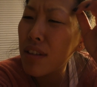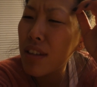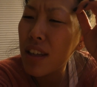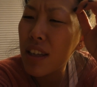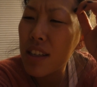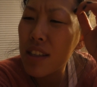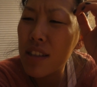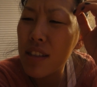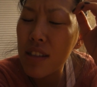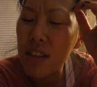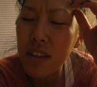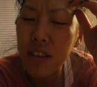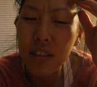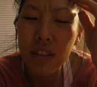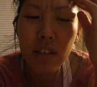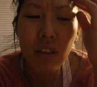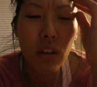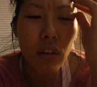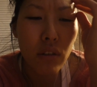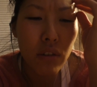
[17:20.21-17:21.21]
It has uh,
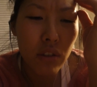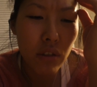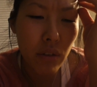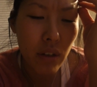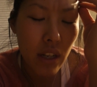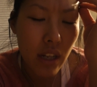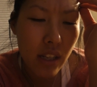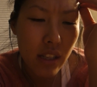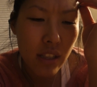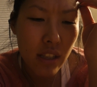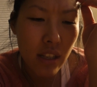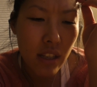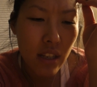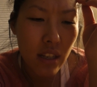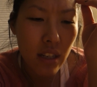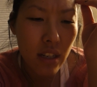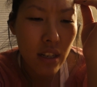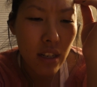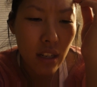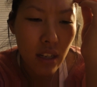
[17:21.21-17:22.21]
Scarlett
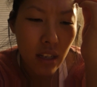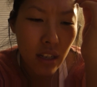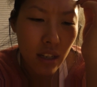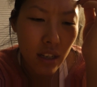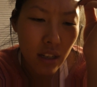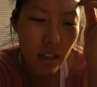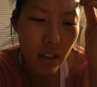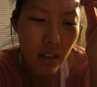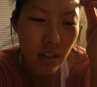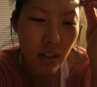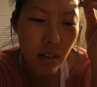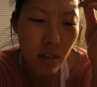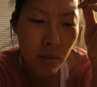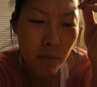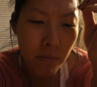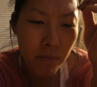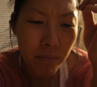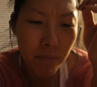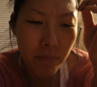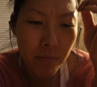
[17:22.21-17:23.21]
Johansson and
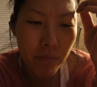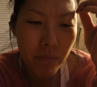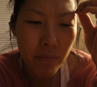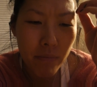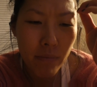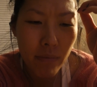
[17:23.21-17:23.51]
um,